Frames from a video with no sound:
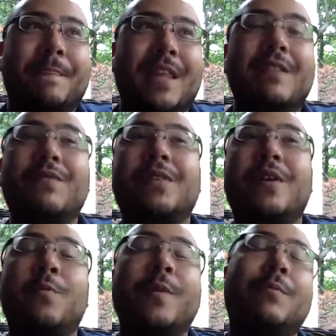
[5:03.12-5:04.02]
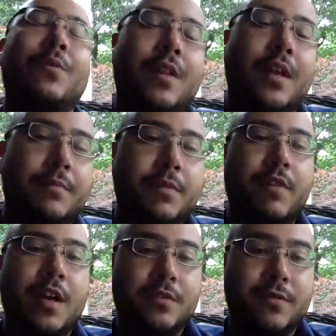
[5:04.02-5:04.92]
even though people claim to be
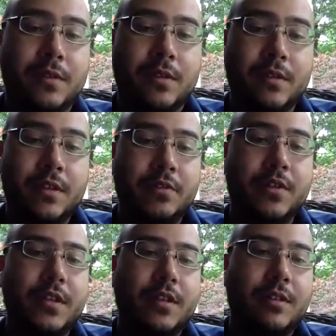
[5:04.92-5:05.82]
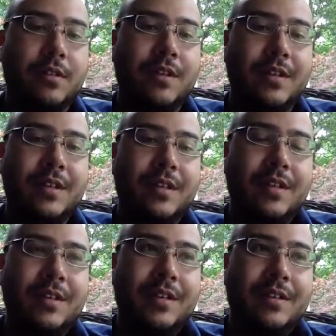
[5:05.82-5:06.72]
RESTful, you still
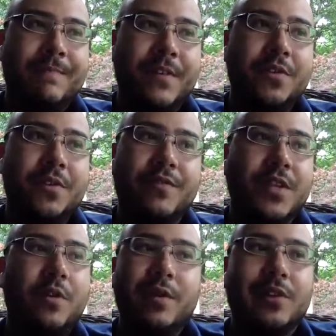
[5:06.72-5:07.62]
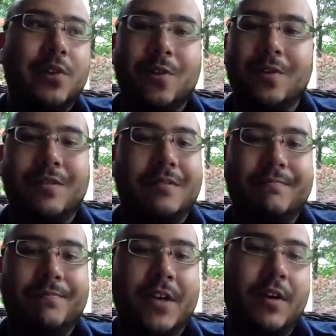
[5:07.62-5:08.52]
have to go and learn
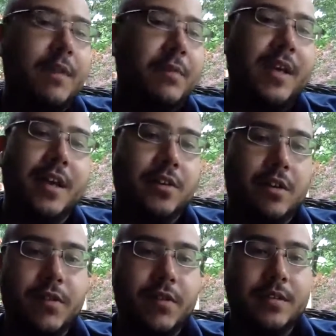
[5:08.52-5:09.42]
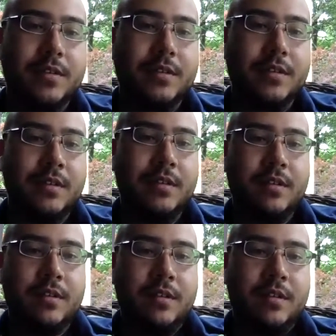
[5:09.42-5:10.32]
their API surface.
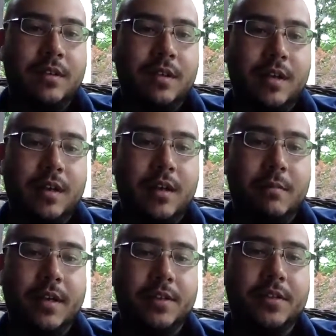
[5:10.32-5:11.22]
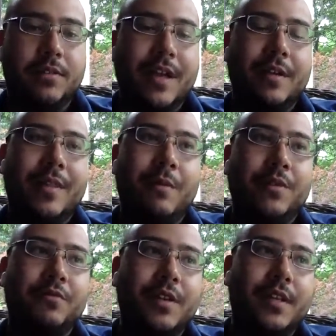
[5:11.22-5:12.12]
And so that
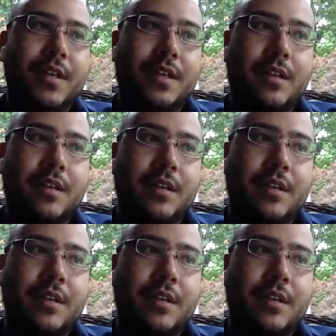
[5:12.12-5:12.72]
was really,